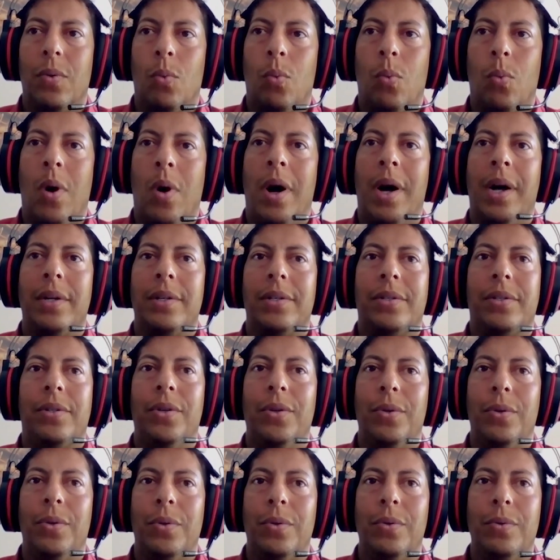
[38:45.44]

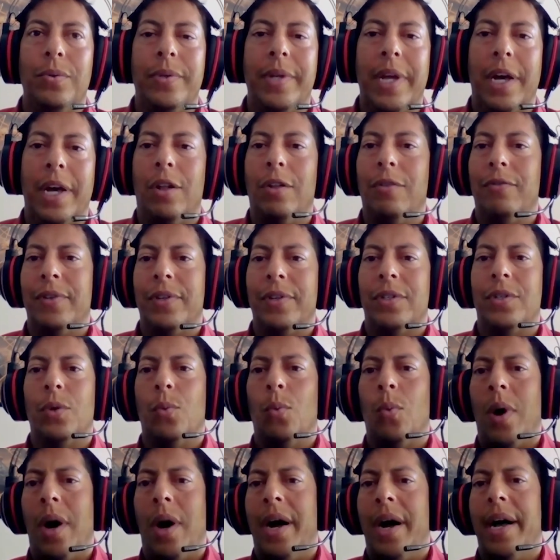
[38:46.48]
want to delve
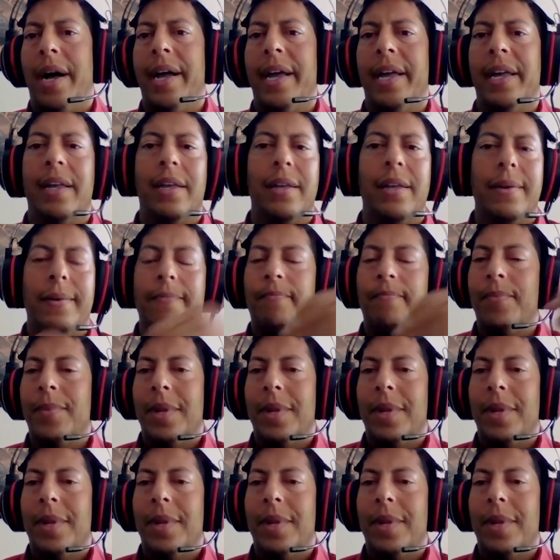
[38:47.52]
into why,